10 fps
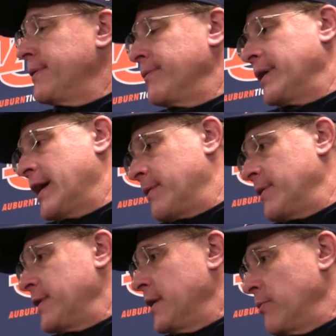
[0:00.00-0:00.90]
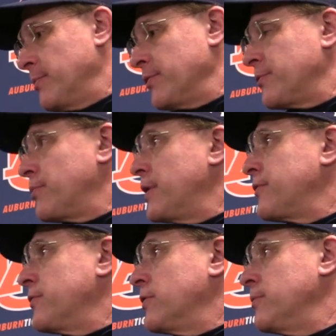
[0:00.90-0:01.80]
we had them at the end. We put some
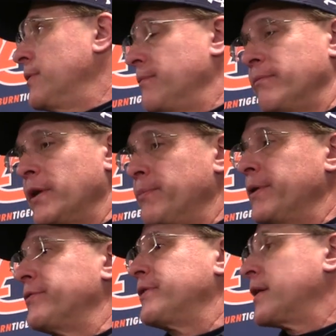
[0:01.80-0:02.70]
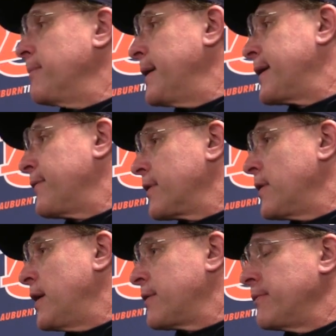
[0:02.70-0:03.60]
pressure on them, and they put a second back on the
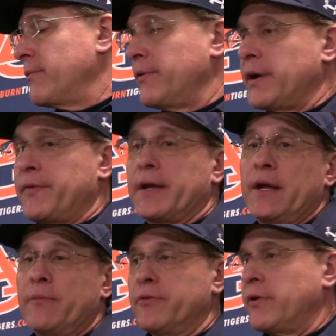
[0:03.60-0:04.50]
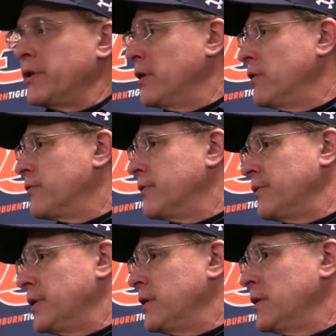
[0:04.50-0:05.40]
clock when we thought the game was already over.
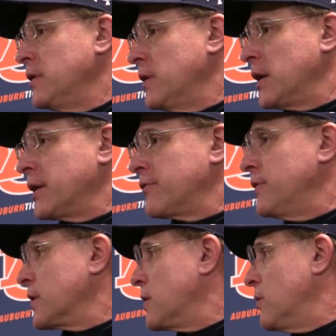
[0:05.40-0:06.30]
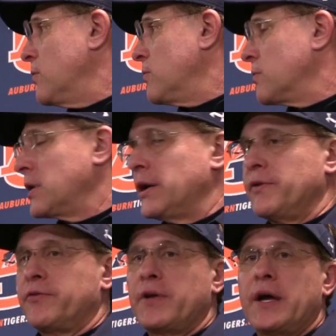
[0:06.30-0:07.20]
And then I guess Nick Cole got
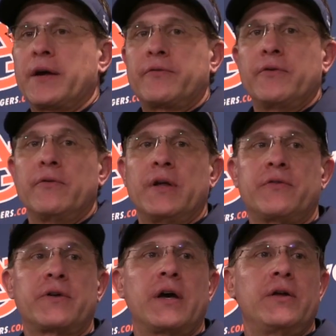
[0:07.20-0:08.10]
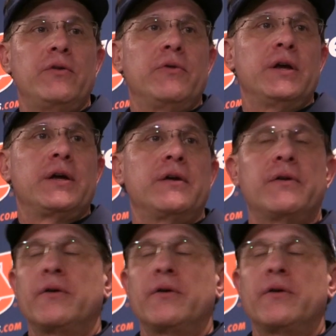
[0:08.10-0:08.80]
the sack. So that's kind of unique.